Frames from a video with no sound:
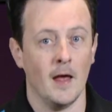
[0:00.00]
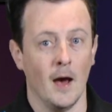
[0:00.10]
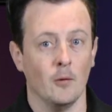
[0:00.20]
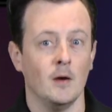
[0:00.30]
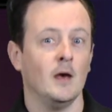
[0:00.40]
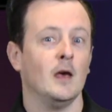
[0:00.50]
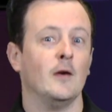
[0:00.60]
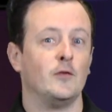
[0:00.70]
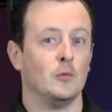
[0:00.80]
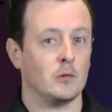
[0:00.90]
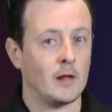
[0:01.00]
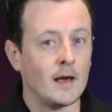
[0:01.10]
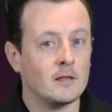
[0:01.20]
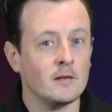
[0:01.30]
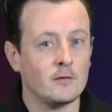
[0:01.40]
Now, if you
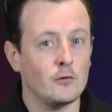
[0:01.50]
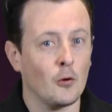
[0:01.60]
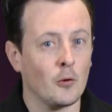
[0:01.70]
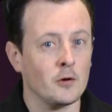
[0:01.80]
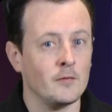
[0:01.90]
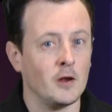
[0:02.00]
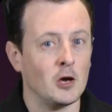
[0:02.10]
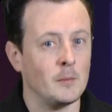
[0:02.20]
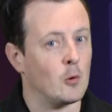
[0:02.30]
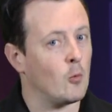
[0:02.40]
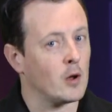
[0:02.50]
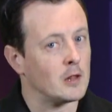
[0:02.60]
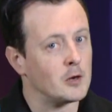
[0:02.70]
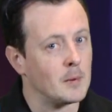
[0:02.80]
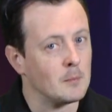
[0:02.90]
like this tutorial video but
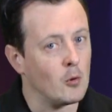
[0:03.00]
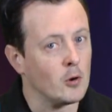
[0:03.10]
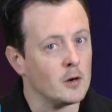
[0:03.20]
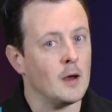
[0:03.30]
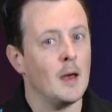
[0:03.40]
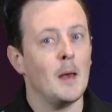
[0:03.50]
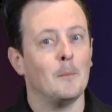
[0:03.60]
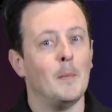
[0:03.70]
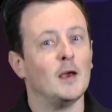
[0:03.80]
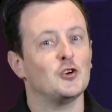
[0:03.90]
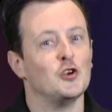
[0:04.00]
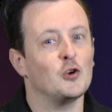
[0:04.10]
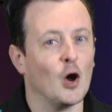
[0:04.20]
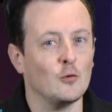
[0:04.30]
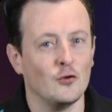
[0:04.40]
want a little bit more, make sure
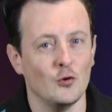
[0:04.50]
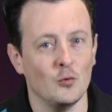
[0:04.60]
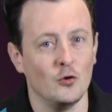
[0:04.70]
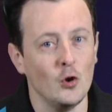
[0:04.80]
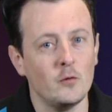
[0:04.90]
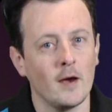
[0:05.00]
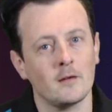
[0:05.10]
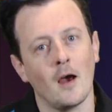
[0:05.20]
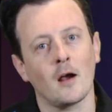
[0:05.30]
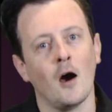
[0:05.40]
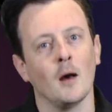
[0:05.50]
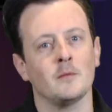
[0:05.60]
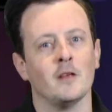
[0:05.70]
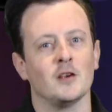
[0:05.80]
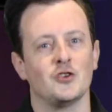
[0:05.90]
you go to
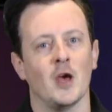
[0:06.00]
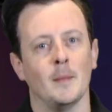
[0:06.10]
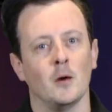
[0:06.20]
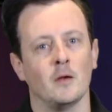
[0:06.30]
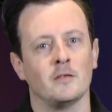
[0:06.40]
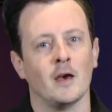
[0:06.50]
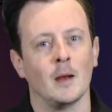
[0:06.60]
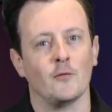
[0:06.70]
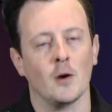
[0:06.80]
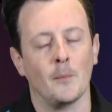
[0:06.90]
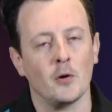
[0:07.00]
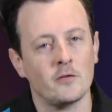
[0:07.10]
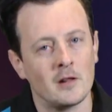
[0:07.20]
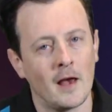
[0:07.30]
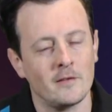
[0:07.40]
newtek.com slash demo to sign up for a
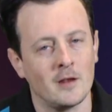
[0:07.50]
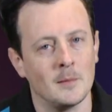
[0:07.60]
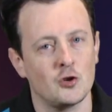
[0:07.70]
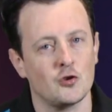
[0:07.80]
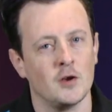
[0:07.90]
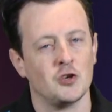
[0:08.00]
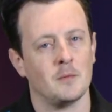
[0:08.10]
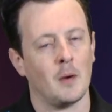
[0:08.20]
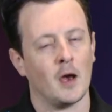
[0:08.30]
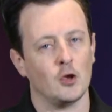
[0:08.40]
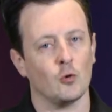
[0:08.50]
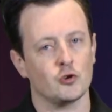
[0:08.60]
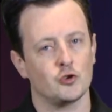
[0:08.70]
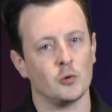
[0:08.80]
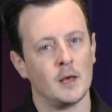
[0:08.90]
personalized demonstration by
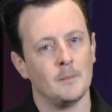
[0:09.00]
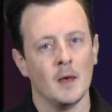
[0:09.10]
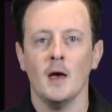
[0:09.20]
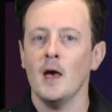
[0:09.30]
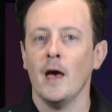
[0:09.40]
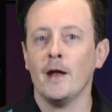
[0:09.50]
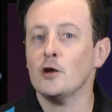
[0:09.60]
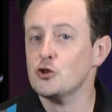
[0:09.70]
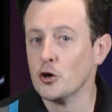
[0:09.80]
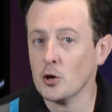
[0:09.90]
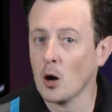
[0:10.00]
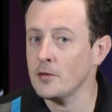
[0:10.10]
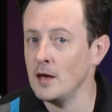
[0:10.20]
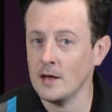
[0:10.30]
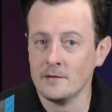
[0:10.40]
yours truly, and I'll show you
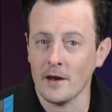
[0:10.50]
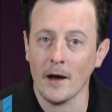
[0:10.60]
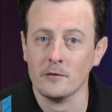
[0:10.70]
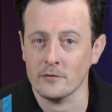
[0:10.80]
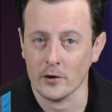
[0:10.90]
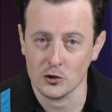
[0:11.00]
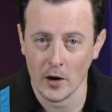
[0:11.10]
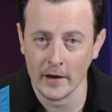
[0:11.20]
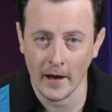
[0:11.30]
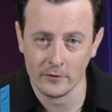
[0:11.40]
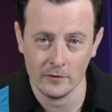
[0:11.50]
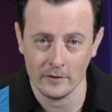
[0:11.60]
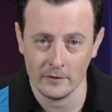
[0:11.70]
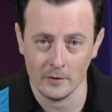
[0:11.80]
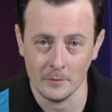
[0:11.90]
all the ins and outs of our TriCaster
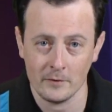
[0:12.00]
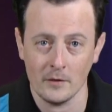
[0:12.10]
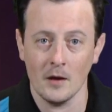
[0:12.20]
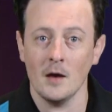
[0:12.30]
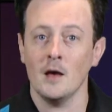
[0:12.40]
systems.